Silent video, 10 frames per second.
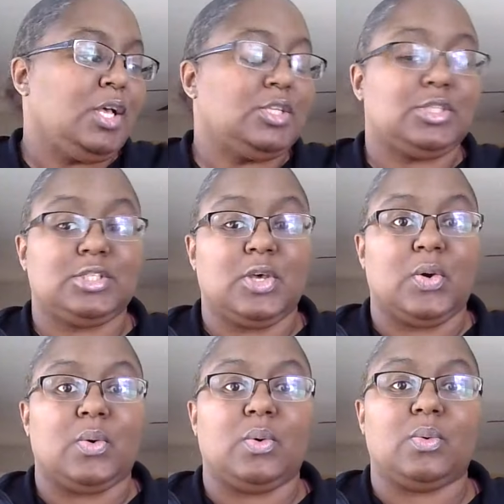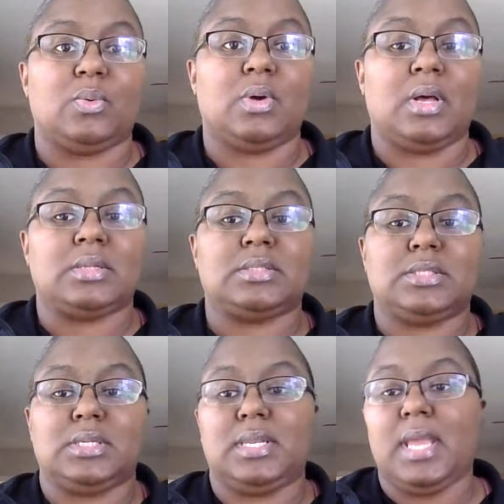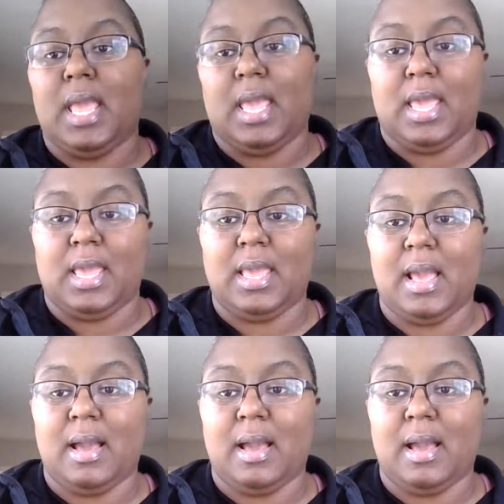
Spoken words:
So today